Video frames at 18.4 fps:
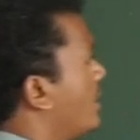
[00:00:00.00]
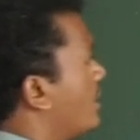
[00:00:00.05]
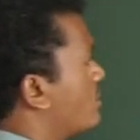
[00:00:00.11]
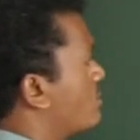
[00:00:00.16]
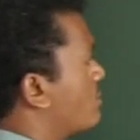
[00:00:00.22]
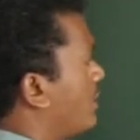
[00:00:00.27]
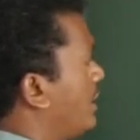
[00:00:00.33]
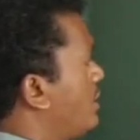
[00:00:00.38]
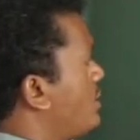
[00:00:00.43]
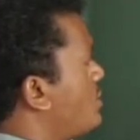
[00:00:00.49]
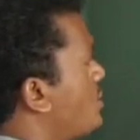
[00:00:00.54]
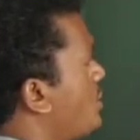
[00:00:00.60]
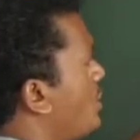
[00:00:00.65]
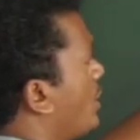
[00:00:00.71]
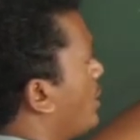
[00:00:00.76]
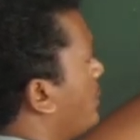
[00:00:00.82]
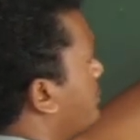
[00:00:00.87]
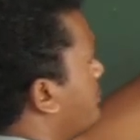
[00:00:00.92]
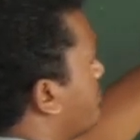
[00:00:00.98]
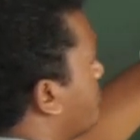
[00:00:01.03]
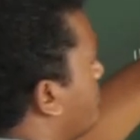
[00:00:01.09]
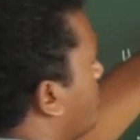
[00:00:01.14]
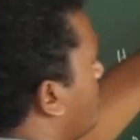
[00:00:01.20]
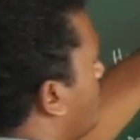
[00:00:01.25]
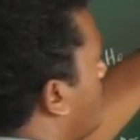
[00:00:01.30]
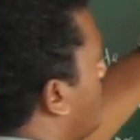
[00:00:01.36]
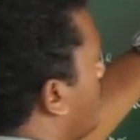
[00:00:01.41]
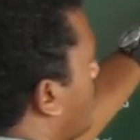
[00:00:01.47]
So instead of
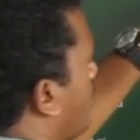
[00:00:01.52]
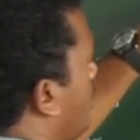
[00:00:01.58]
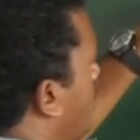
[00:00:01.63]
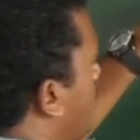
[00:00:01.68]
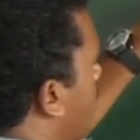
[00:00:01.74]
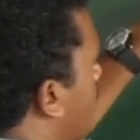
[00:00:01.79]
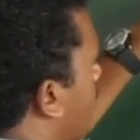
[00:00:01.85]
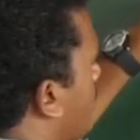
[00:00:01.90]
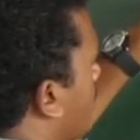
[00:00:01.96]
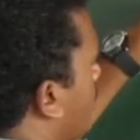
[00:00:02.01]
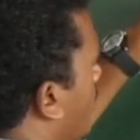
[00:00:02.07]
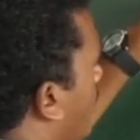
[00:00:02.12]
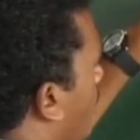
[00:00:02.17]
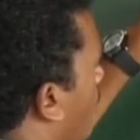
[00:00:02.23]
this